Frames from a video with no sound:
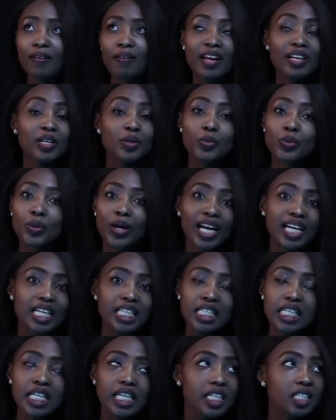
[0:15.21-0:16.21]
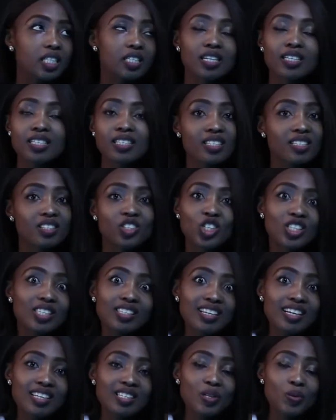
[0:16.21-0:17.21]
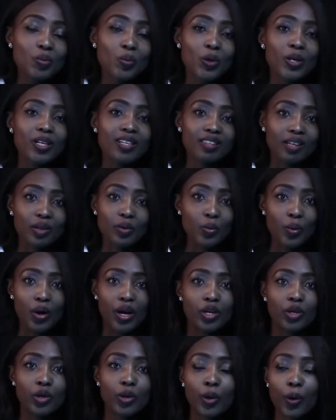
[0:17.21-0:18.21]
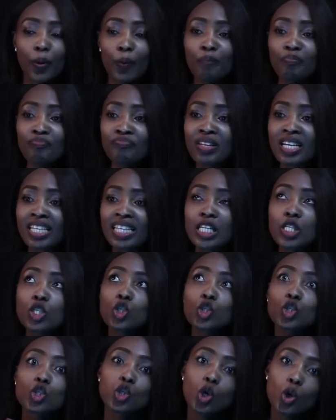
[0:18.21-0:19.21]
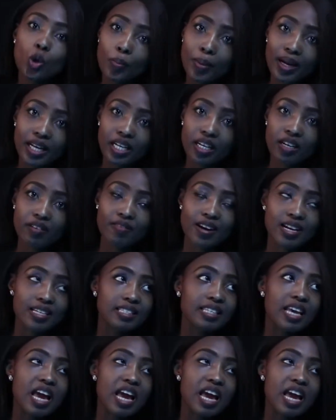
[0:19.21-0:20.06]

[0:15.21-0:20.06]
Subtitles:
And in reality, it just doesn't work that way, There's so many of us.